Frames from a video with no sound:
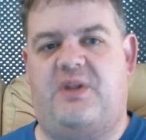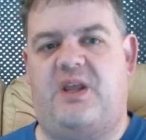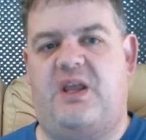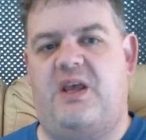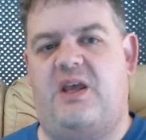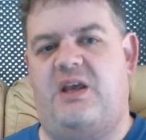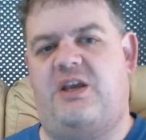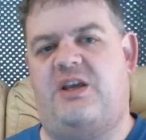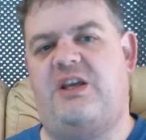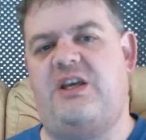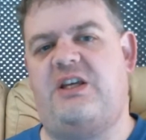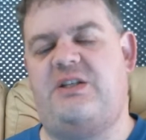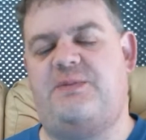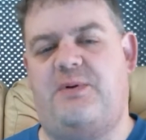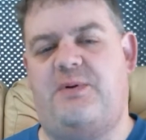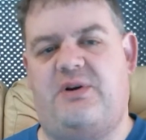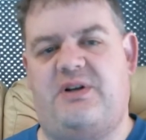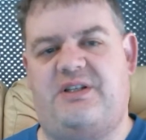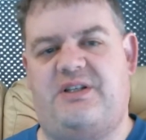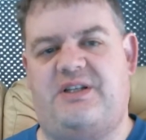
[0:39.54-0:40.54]
He
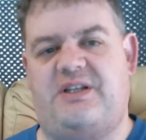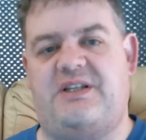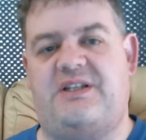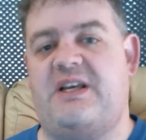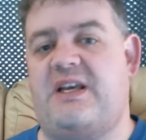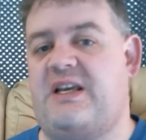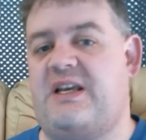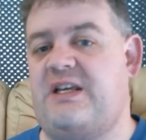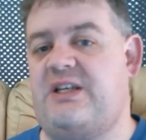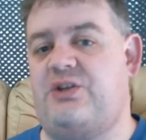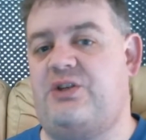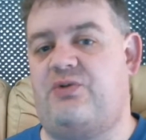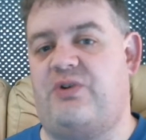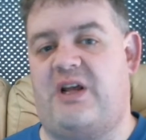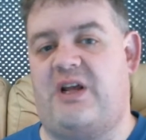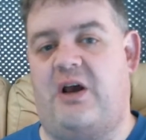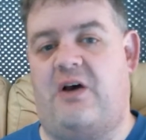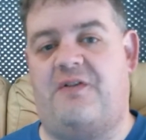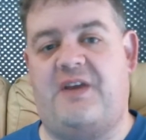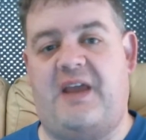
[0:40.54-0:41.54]
experiences the history
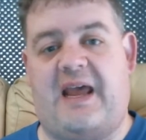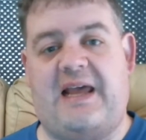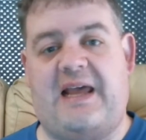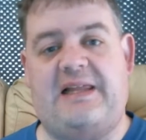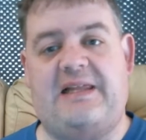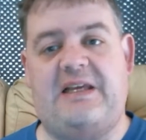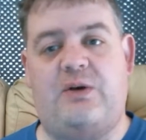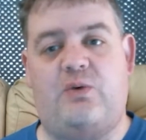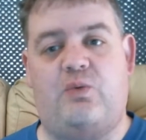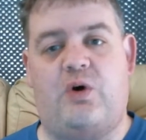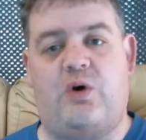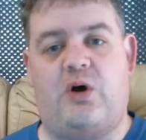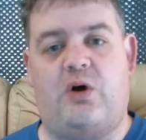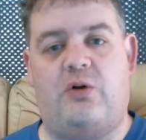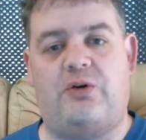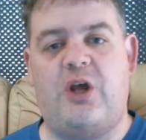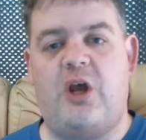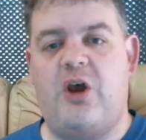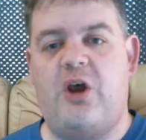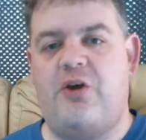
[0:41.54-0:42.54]
of the alien
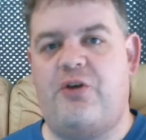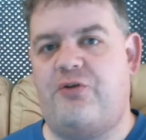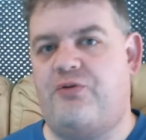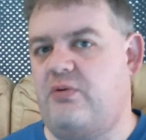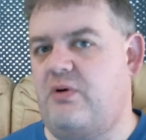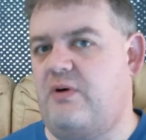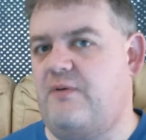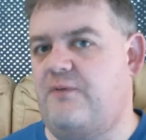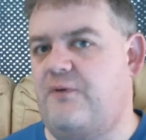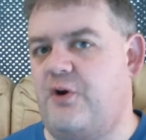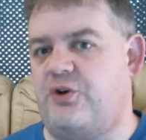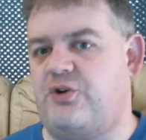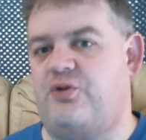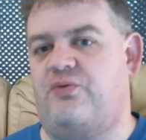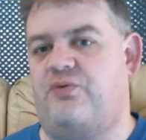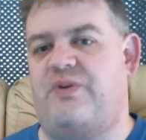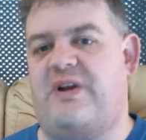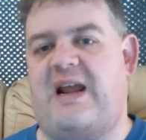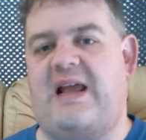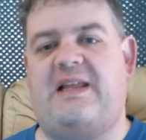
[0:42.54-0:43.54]
world through a virtual
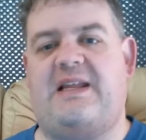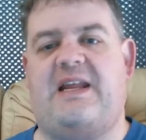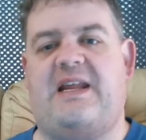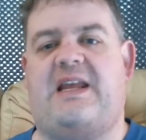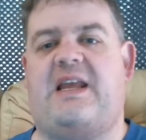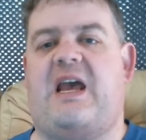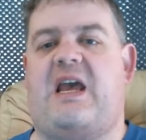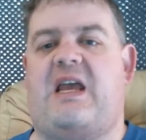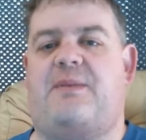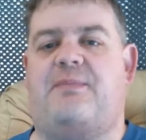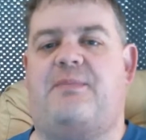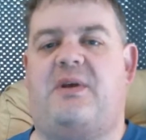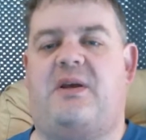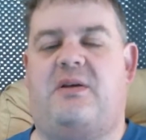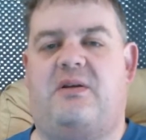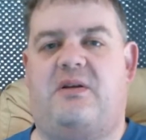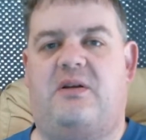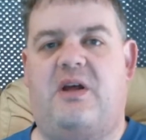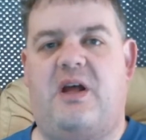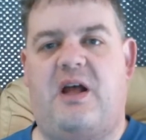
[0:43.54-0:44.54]
reality game.
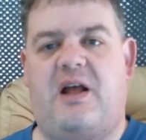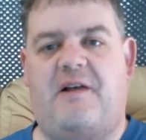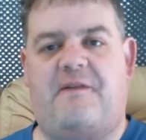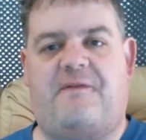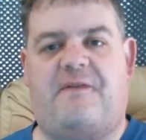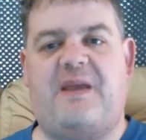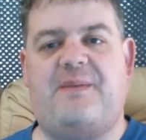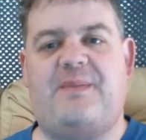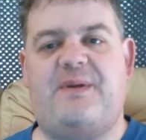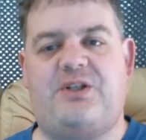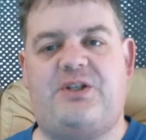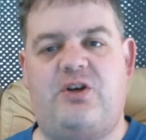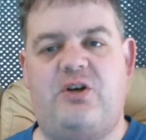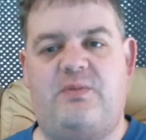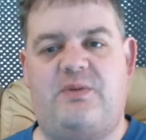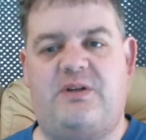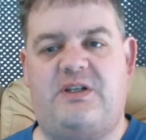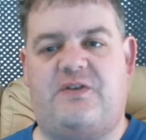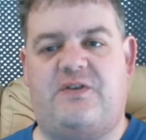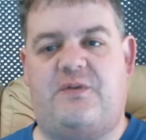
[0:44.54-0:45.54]
Famous
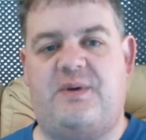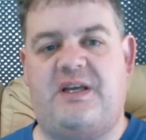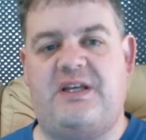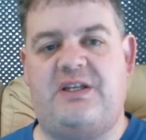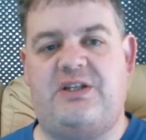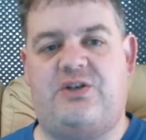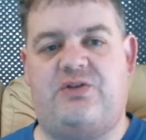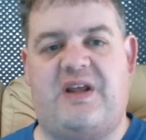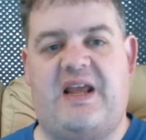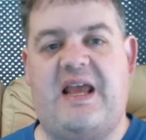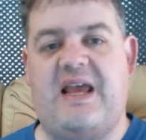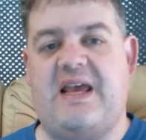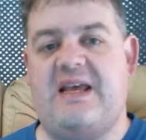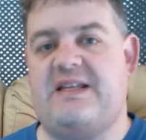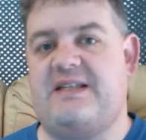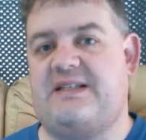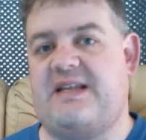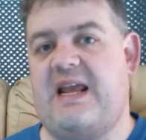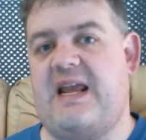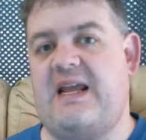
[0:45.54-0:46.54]
humans from history
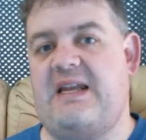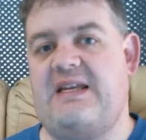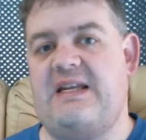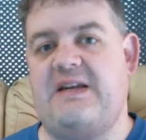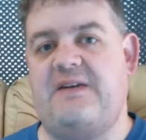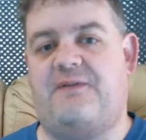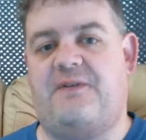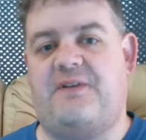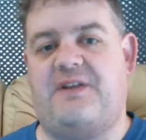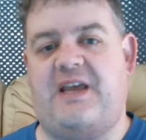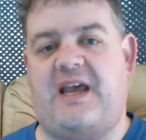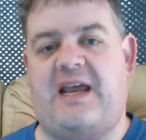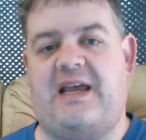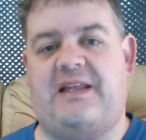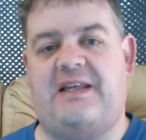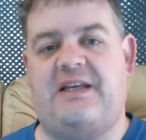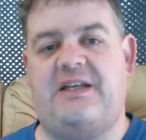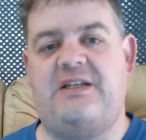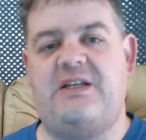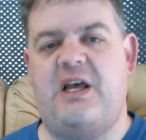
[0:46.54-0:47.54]
stand in for the
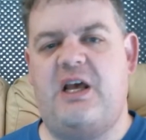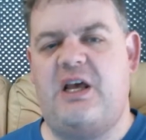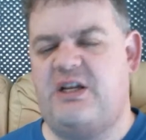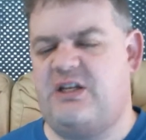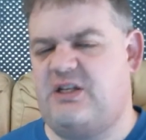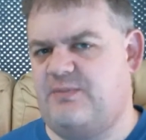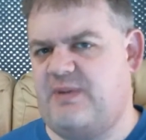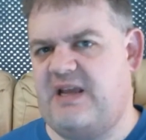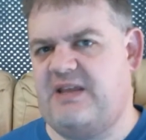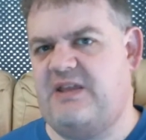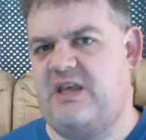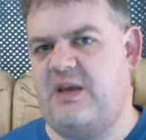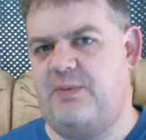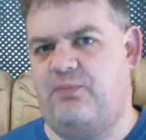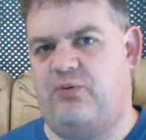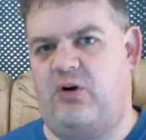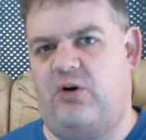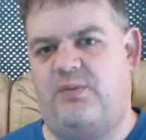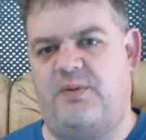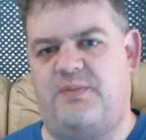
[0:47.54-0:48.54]
aliens to make their
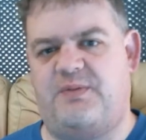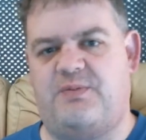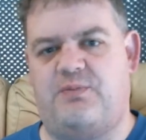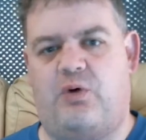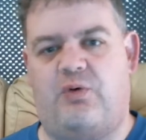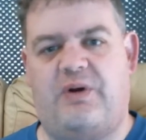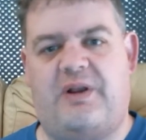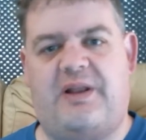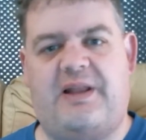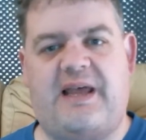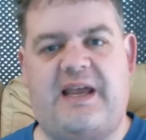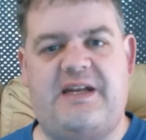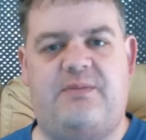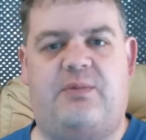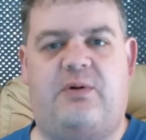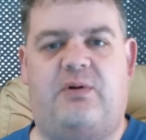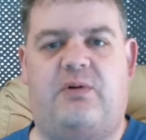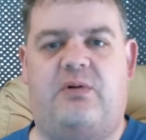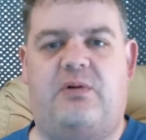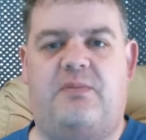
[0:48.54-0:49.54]
problems more
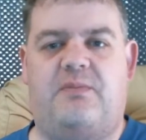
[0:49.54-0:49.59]
relatable.